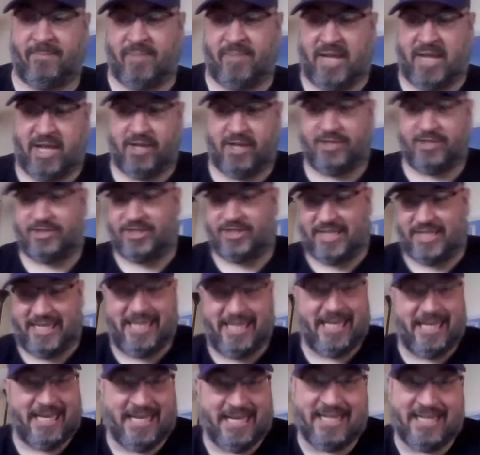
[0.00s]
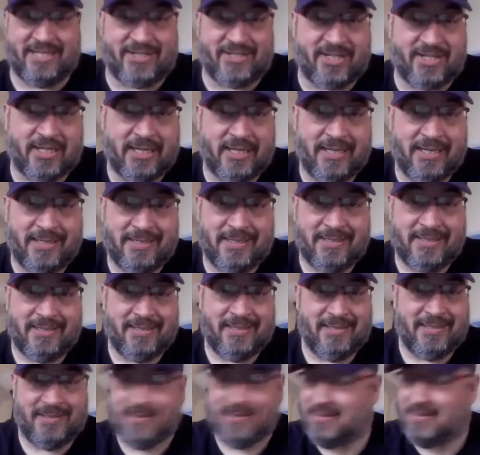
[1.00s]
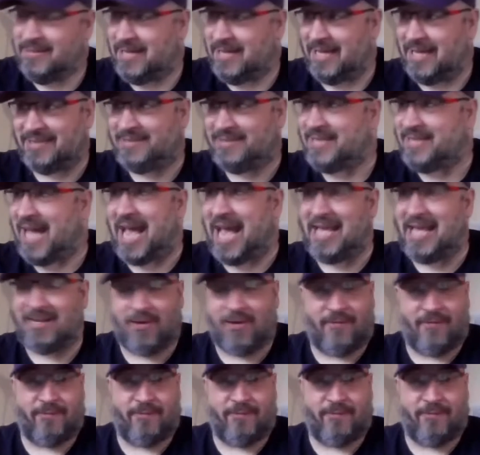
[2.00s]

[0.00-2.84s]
because he is aside